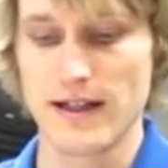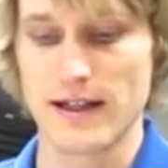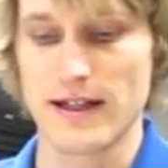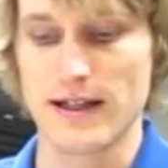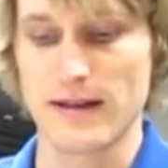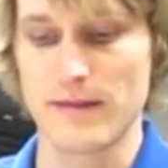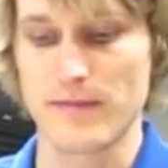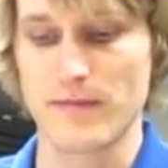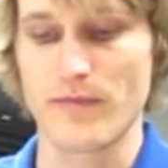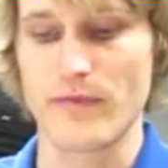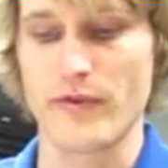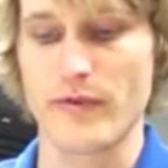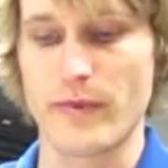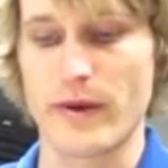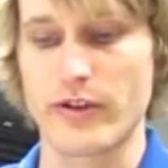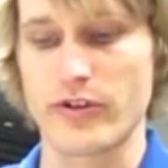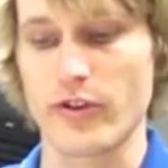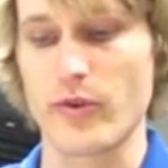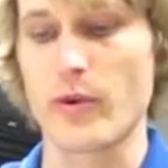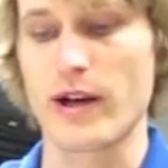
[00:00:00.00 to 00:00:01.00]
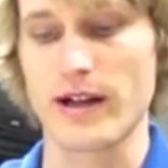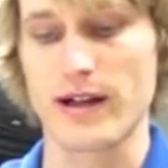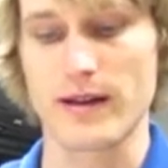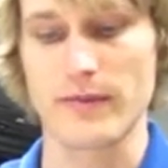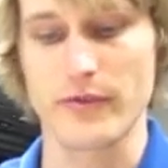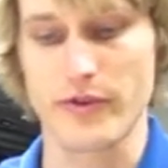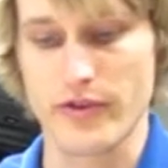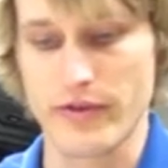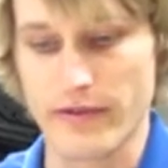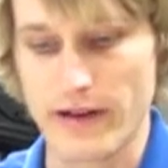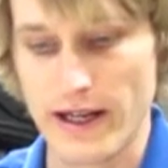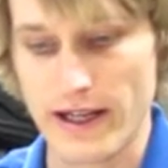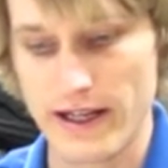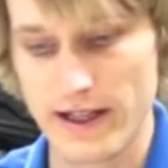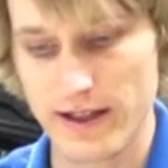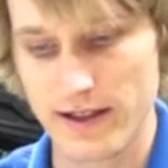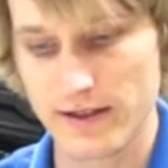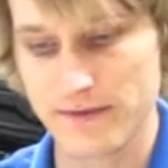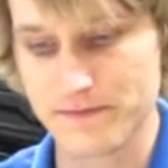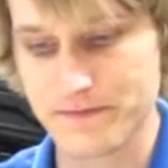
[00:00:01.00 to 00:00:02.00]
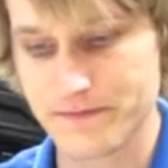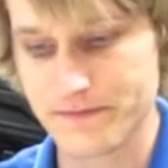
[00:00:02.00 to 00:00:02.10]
especially when it comes to writing.